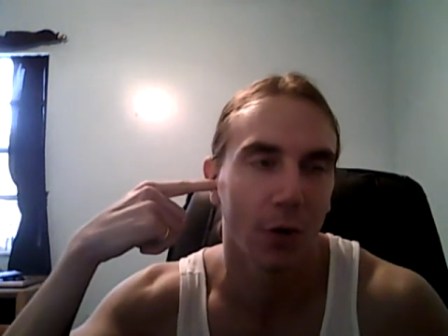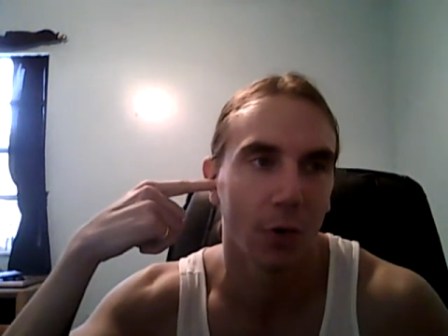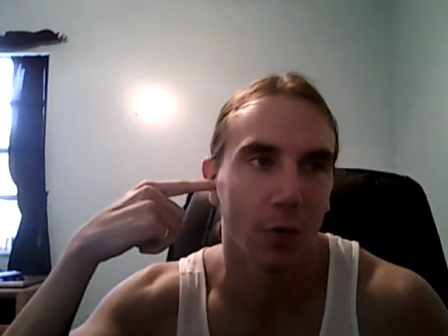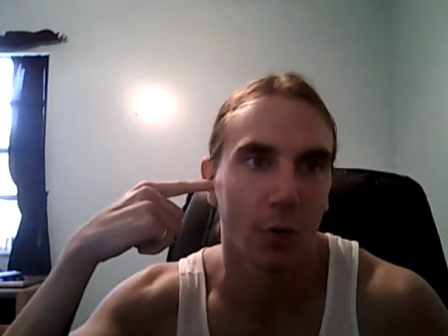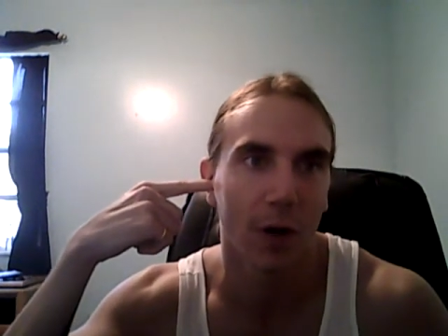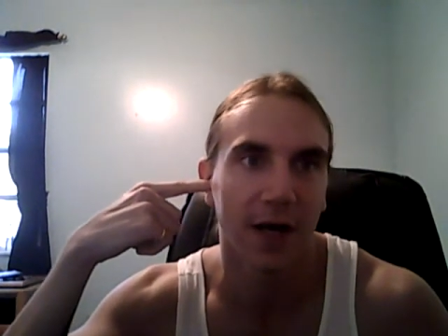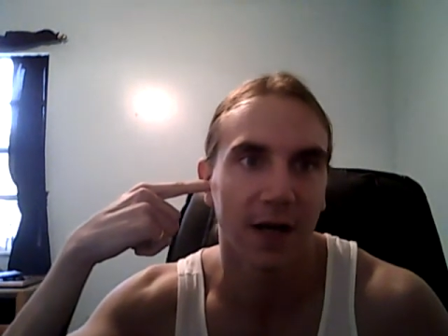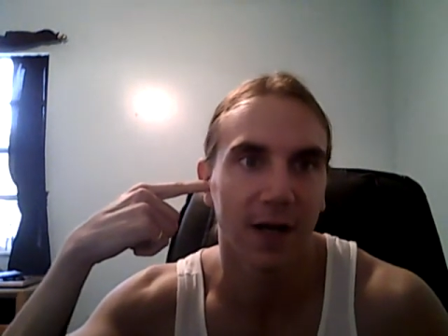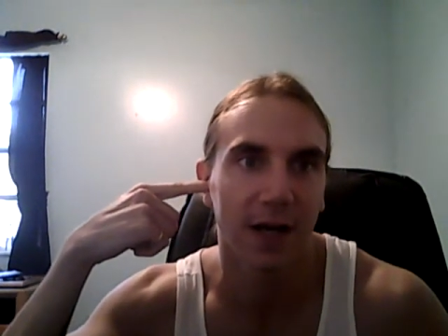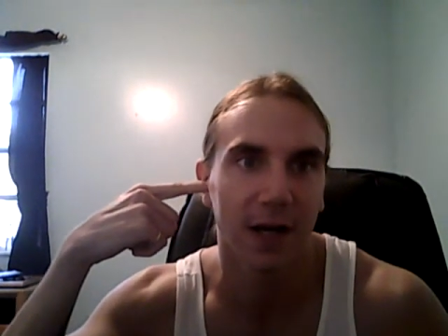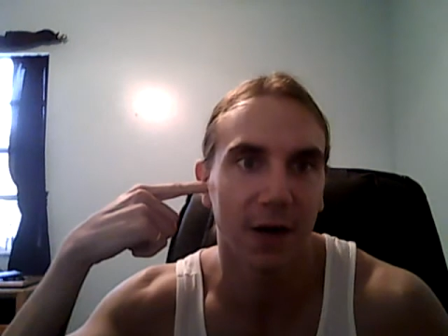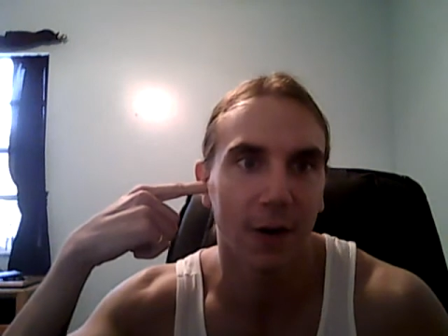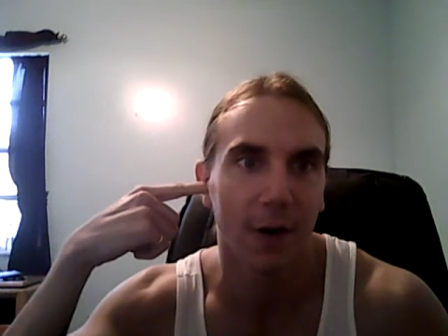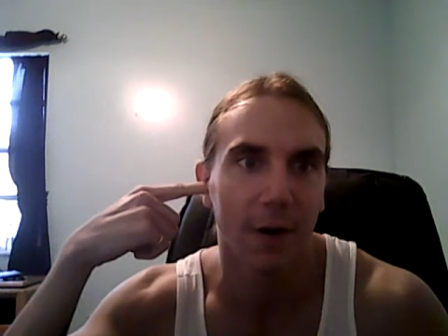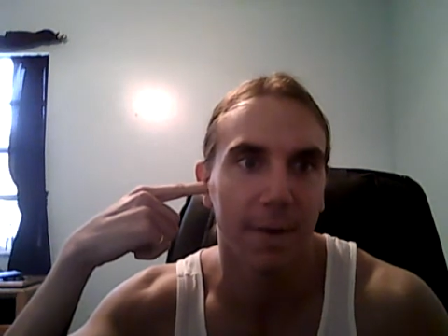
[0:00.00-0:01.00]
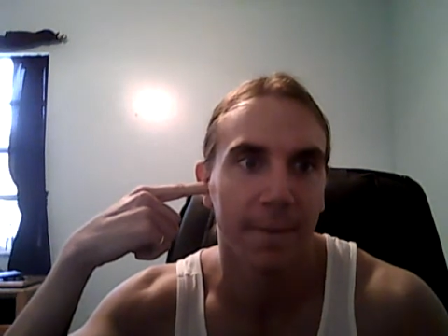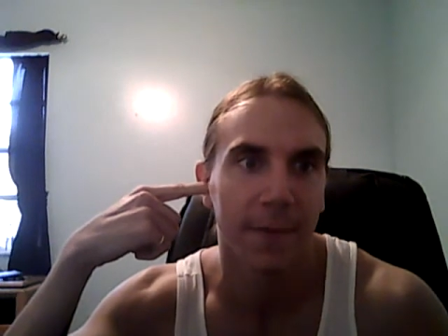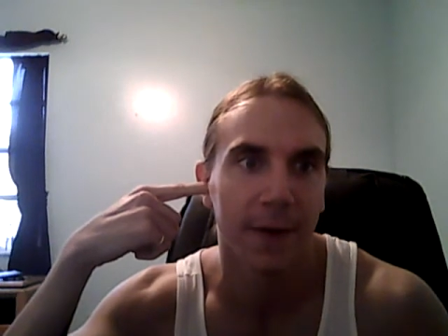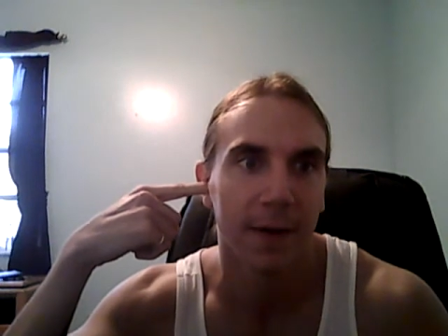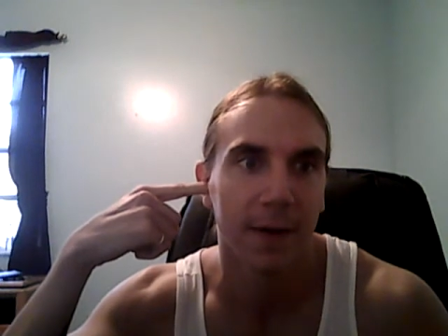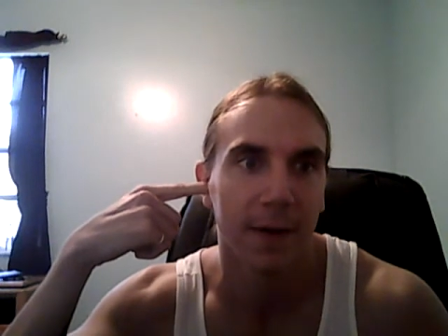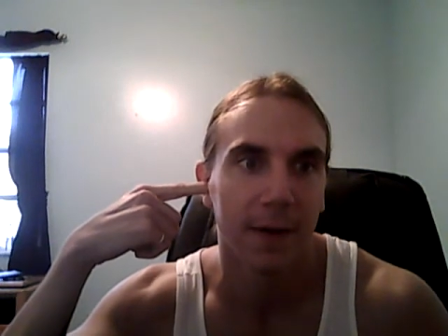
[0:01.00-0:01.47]
right ear,
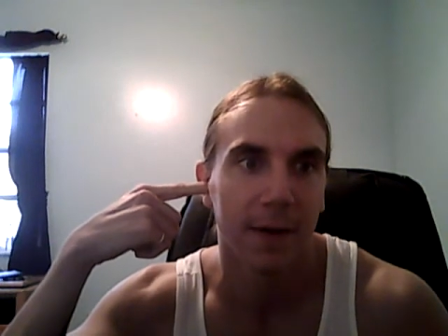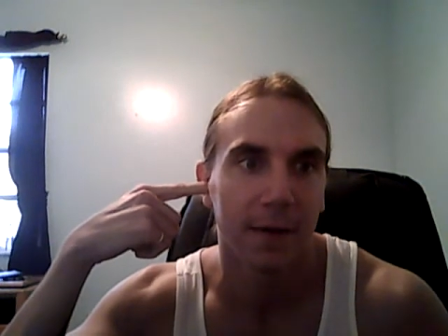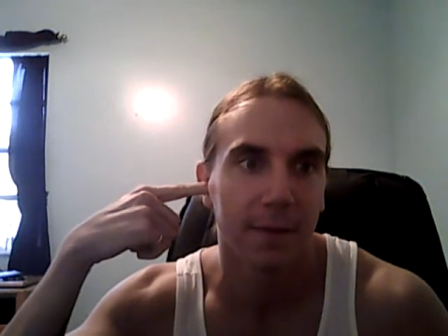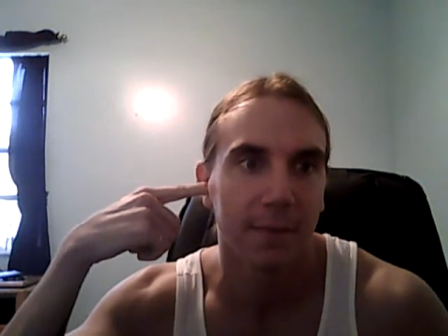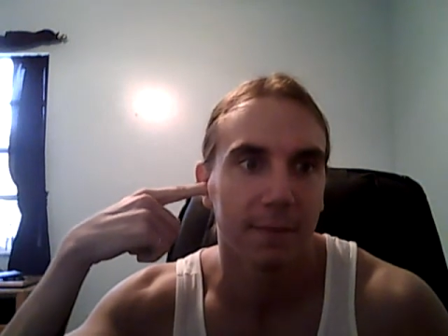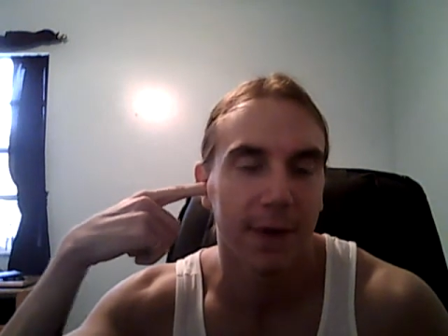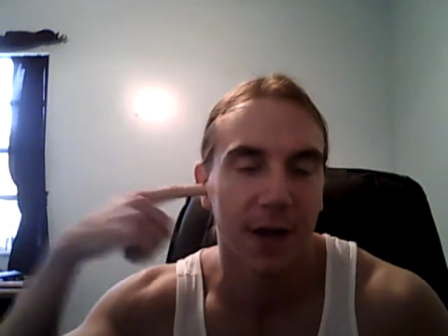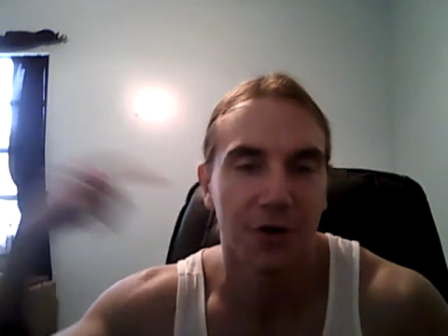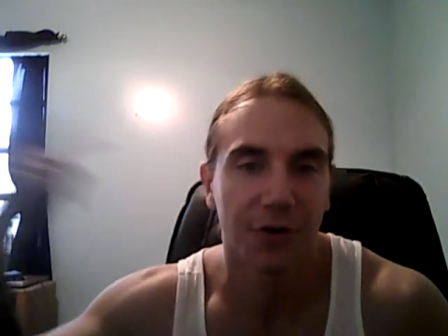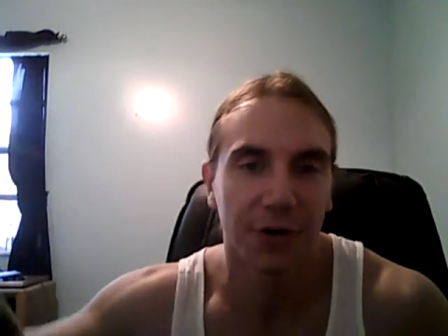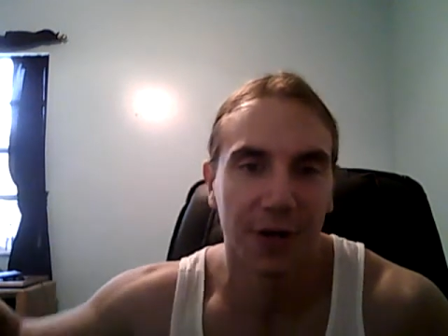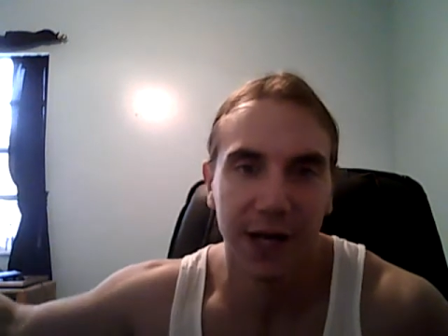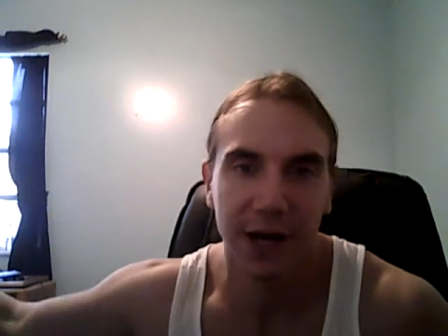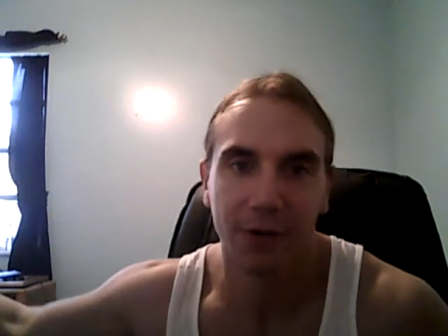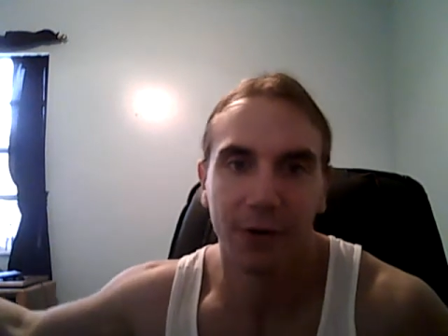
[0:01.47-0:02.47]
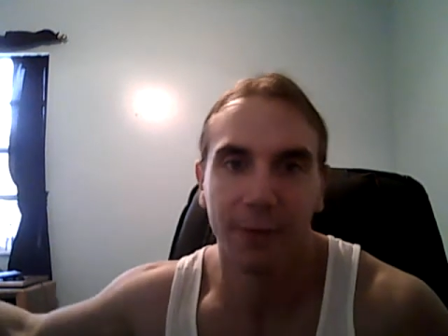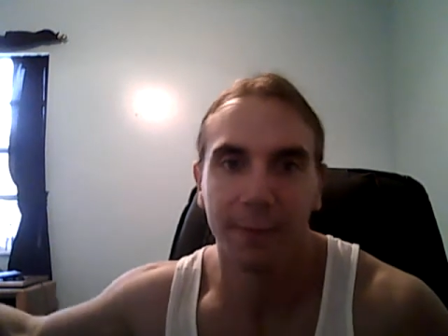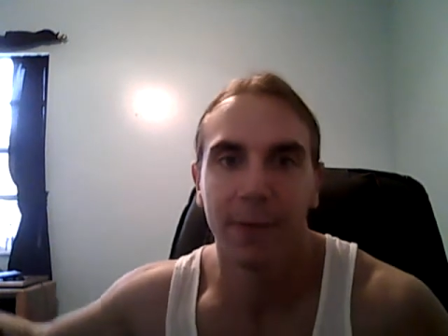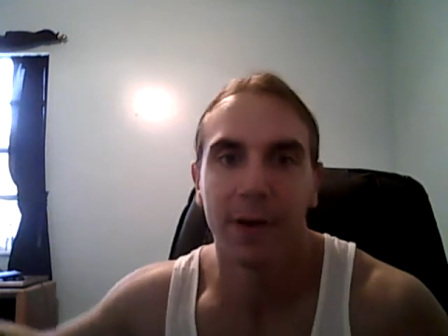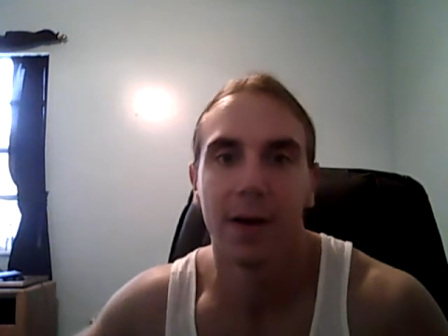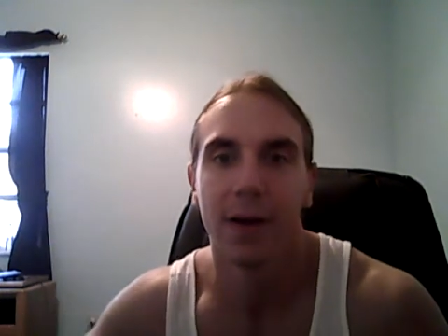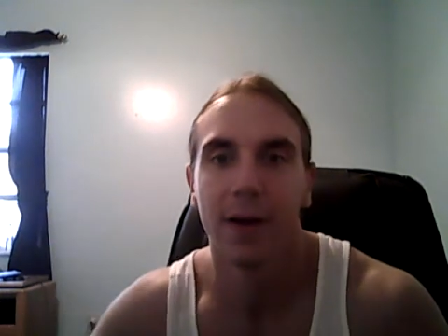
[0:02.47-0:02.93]
and you can hear
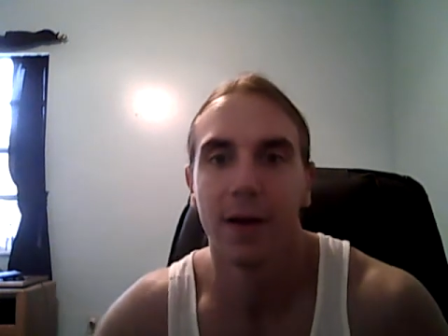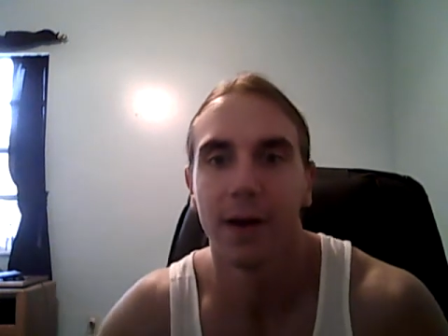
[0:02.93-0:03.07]
them